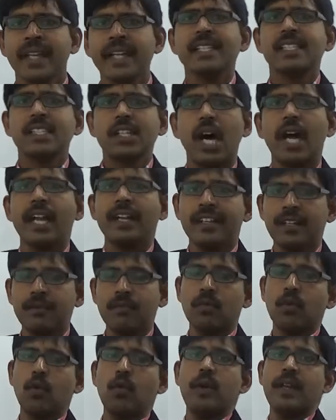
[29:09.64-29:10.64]
it's going to
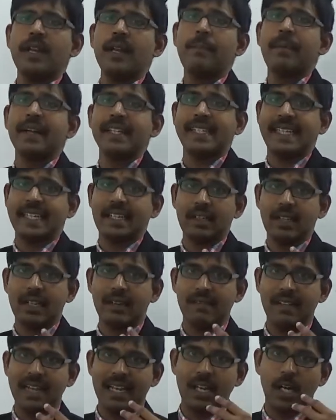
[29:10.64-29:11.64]
move in a
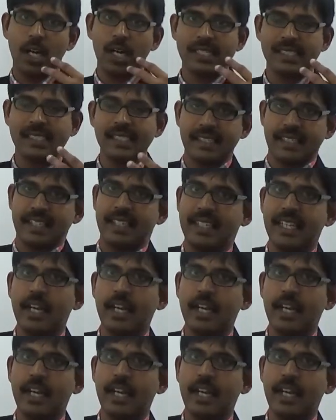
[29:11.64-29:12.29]
particular velocity.